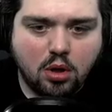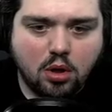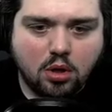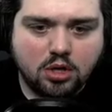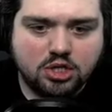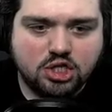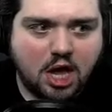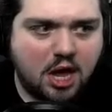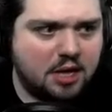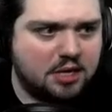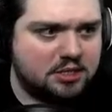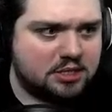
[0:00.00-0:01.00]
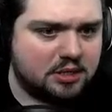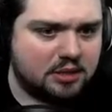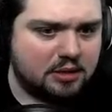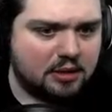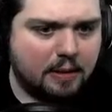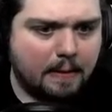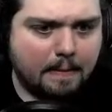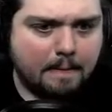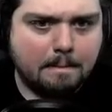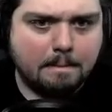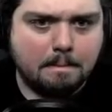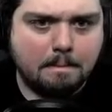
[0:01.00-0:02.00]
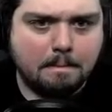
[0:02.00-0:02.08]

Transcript: The chains. All these